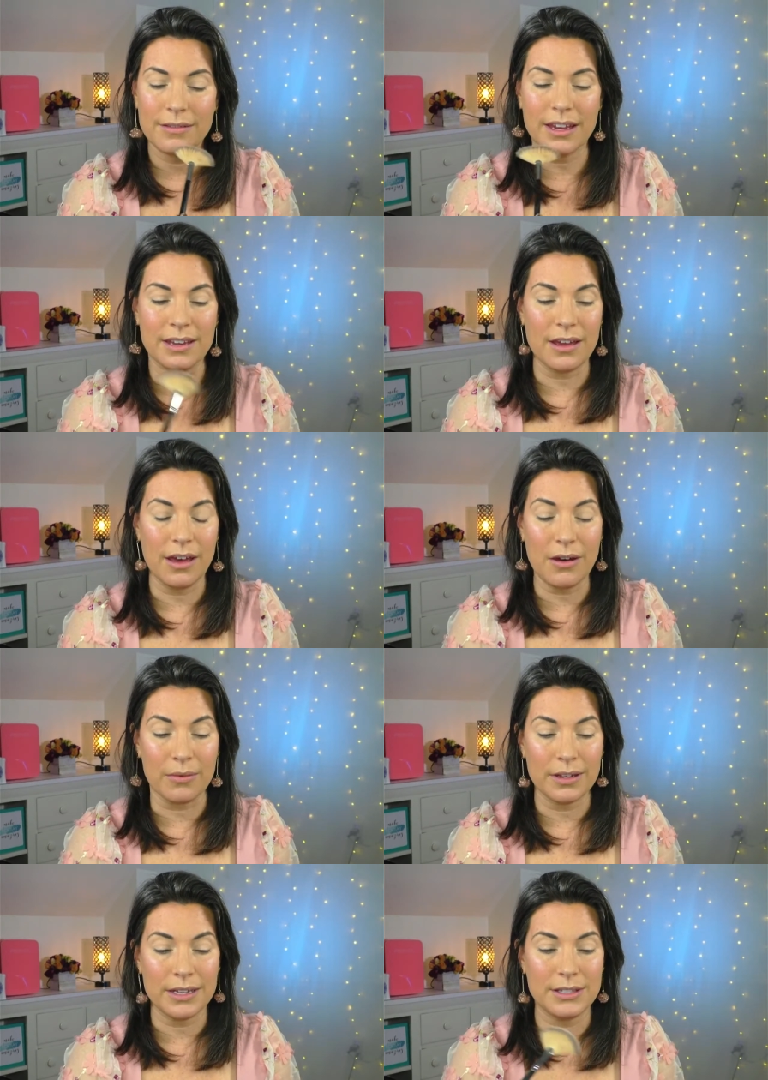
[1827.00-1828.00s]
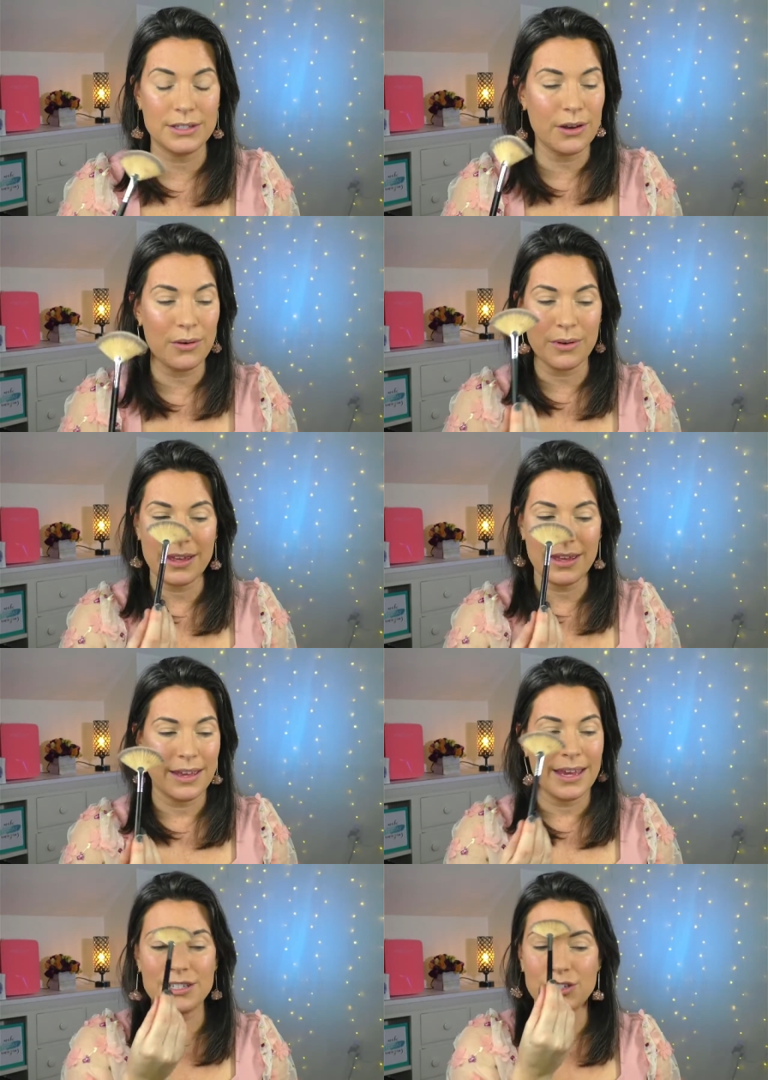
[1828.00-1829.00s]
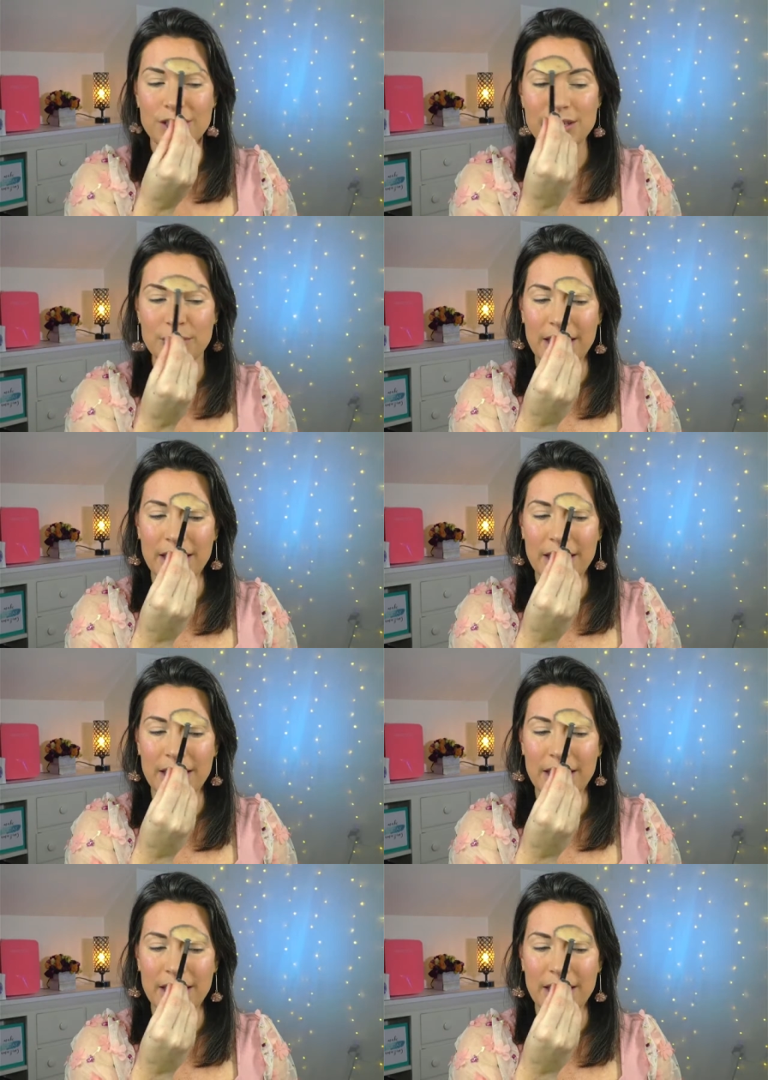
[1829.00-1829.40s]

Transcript: I know. It's just so